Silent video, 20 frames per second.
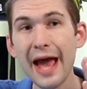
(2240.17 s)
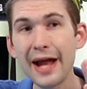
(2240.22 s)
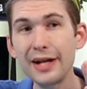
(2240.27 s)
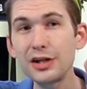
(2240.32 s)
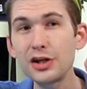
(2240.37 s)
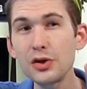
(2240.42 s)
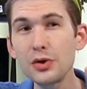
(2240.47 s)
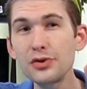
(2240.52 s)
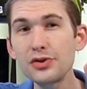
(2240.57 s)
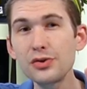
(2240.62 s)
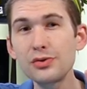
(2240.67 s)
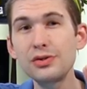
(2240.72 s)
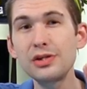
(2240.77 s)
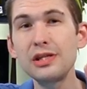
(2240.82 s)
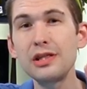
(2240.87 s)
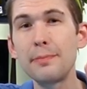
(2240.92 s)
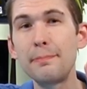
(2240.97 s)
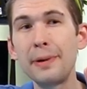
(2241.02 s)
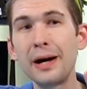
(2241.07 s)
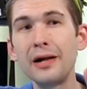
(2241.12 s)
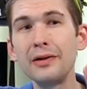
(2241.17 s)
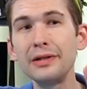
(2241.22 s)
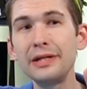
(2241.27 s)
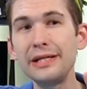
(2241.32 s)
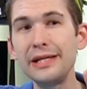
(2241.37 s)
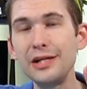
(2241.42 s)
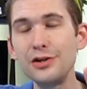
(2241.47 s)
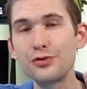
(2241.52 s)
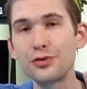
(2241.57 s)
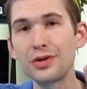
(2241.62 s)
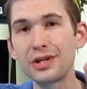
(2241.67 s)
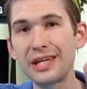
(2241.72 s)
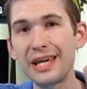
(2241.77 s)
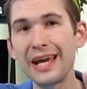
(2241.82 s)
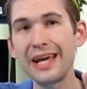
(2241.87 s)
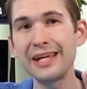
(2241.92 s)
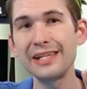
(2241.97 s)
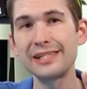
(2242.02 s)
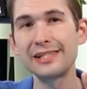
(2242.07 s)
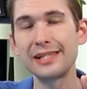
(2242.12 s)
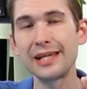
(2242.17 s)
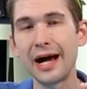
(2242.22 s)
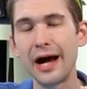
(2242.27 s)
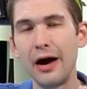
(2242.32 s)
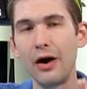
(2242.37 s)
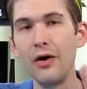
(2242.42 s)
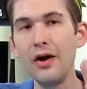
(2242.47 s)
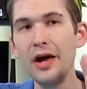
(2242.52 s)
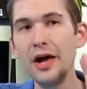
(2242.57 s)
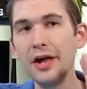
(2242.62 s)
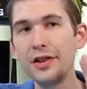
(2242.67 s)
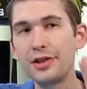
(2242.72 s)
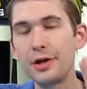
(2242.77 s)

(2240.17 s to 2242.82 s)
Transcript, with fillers: and you can also see the polyhedron case style